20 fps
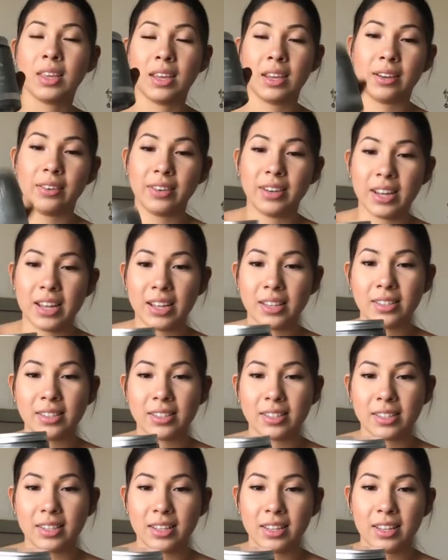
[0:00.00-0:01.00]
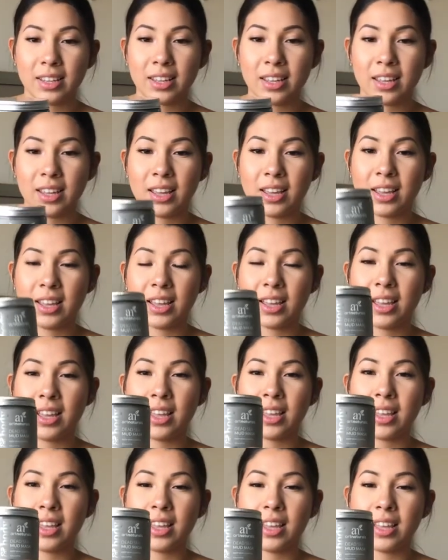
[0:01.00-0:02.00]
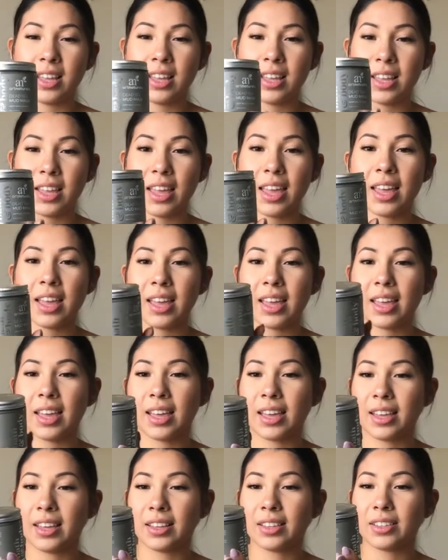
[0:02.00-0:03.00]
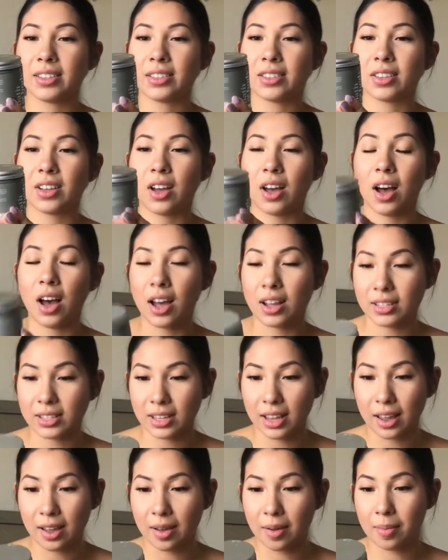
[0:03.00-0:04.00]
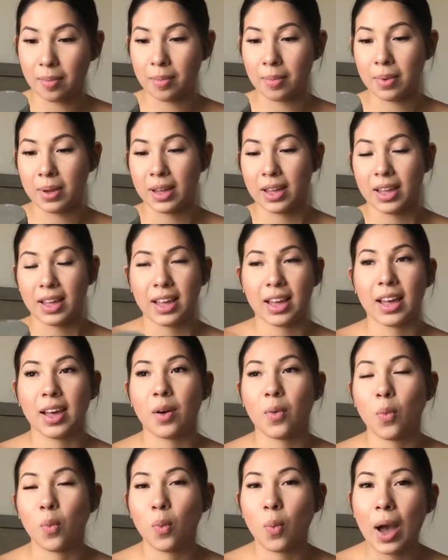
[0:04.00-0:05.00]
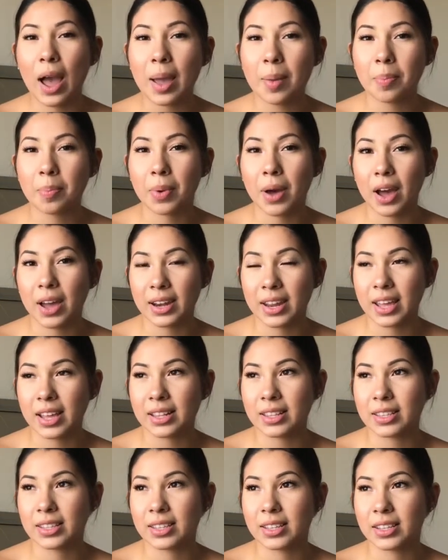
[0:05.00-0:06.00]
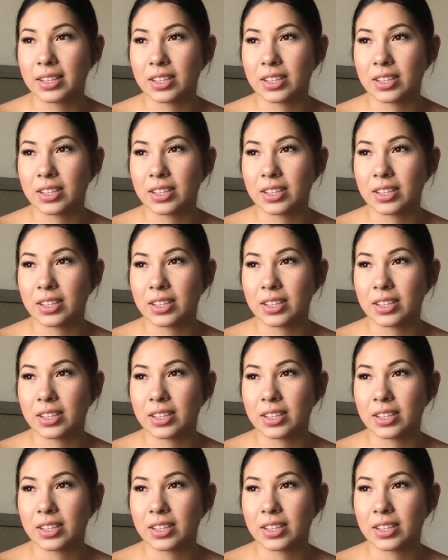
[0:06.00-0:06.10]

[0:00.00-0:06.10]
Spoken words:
Here it is. It is awesome. I bought it